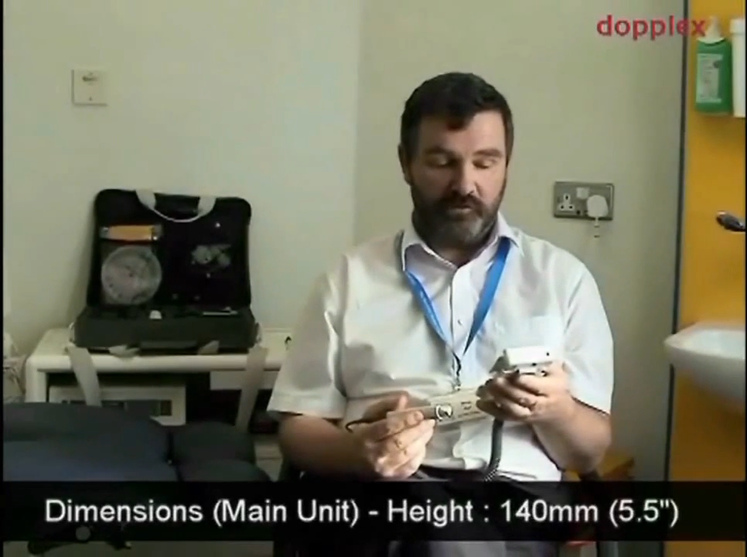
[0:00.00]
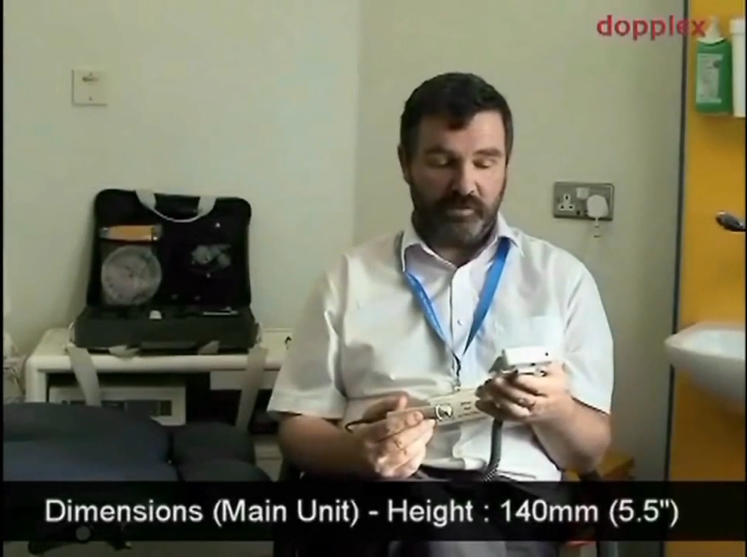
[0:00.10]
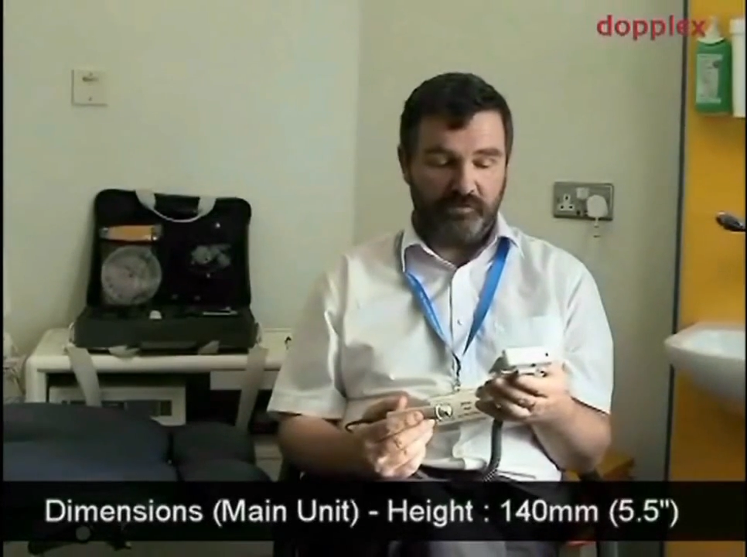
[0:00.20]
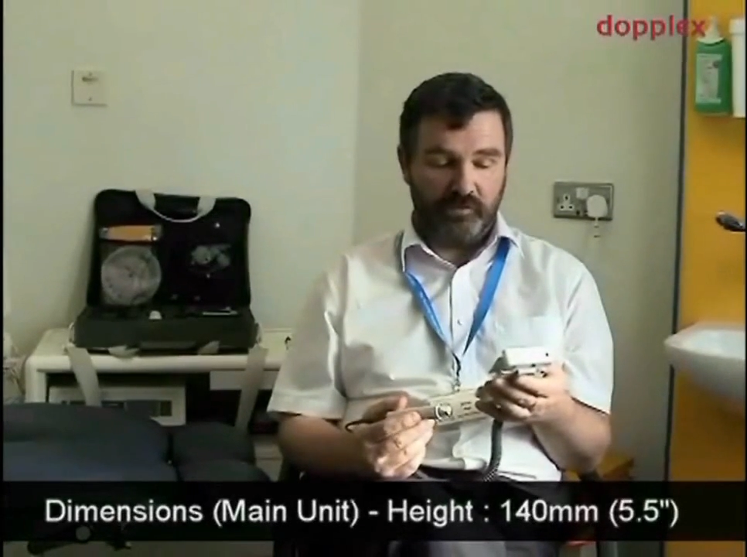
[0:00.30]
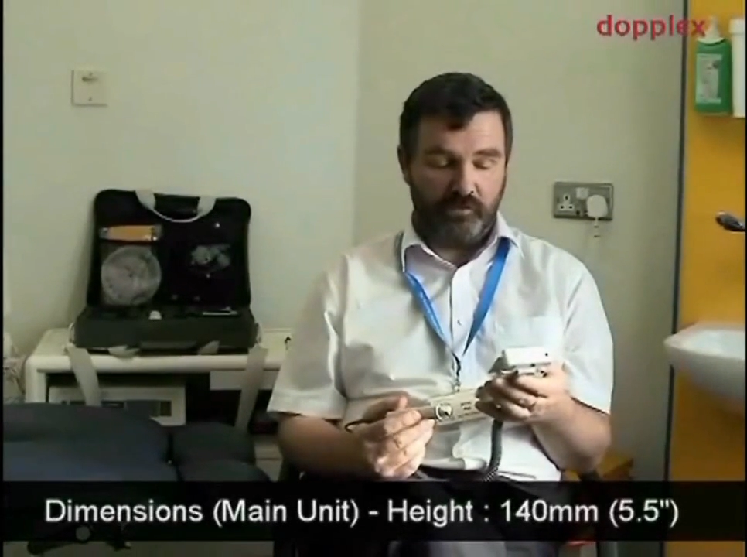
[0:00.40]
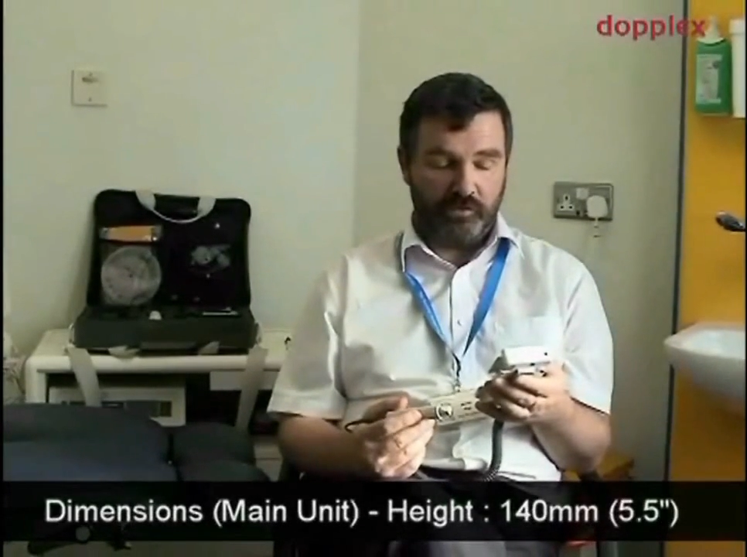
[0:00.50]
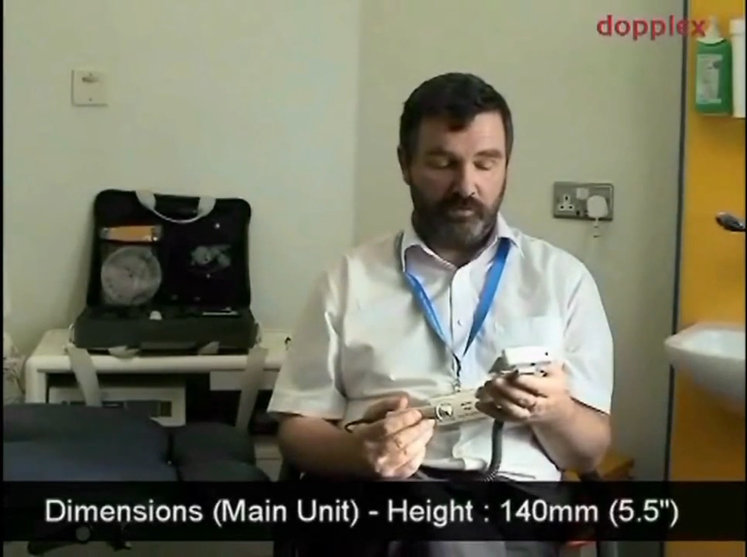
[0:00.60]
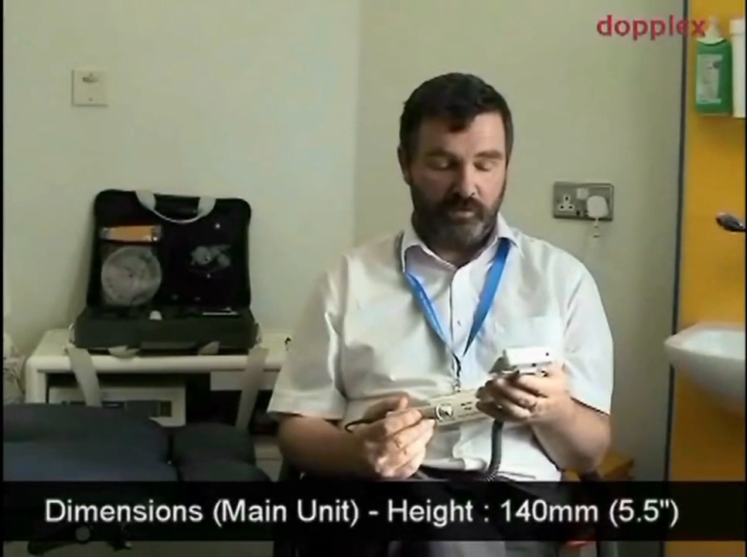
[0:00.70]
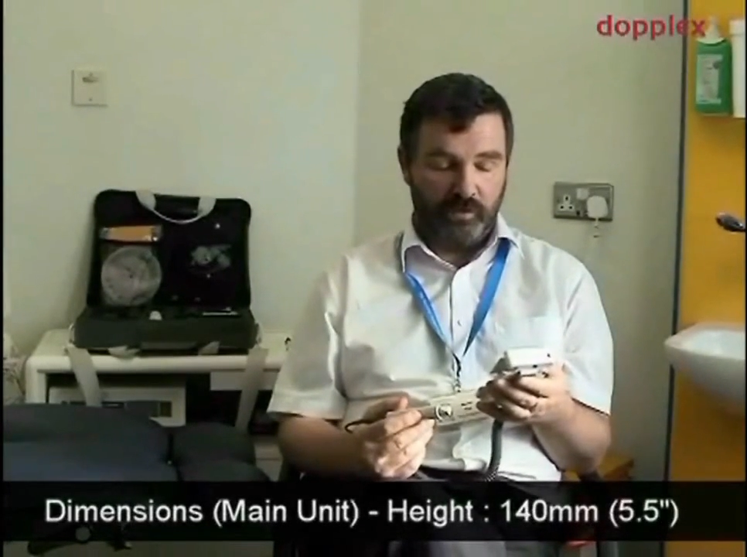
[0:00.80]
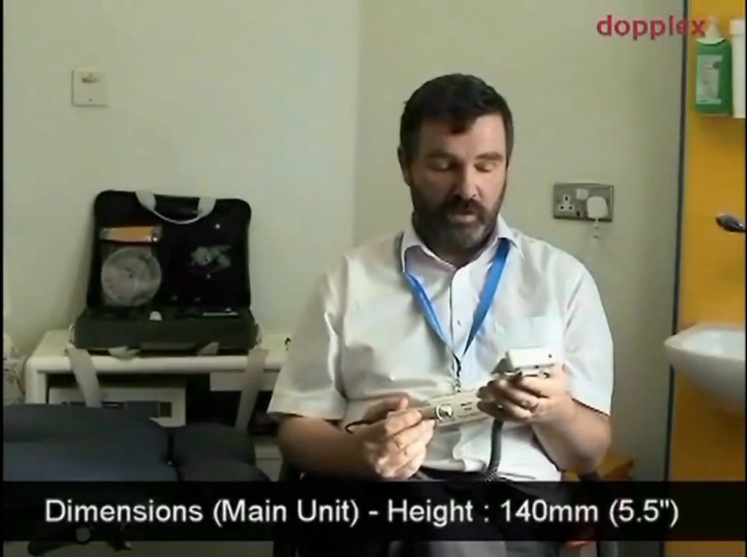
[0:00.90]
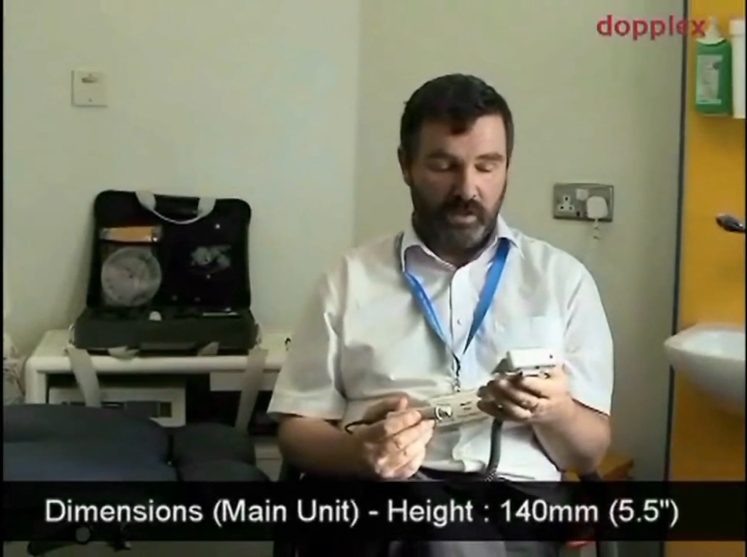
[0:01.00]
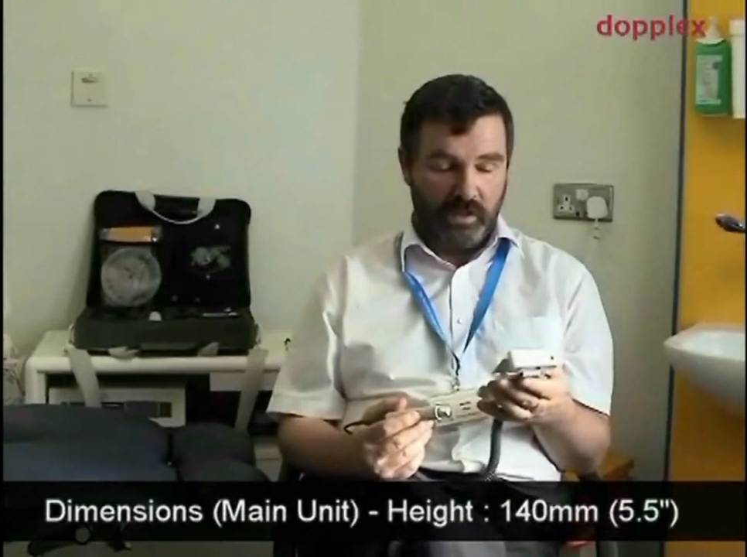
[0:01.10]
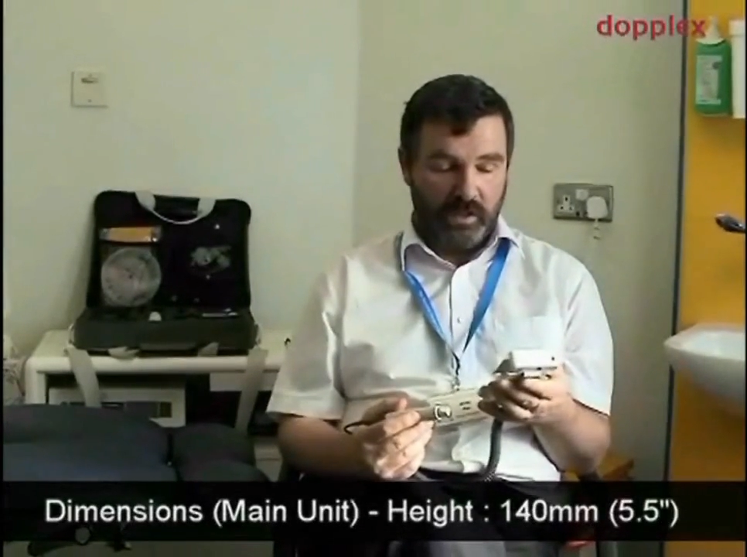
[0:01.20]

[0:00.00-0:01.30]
as well as the audible,